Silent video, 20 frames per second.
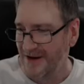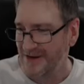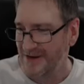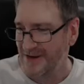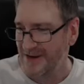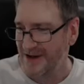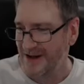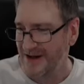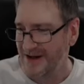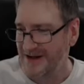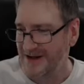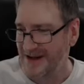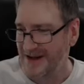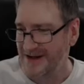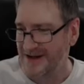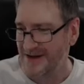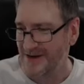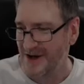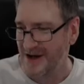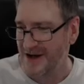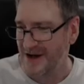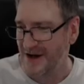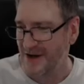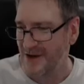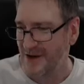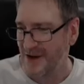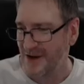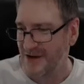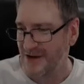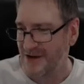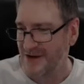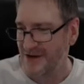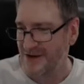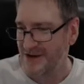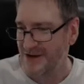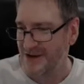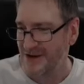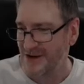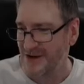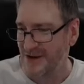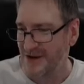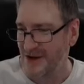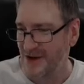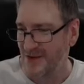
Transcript: Android Lust says to Edo, are you sure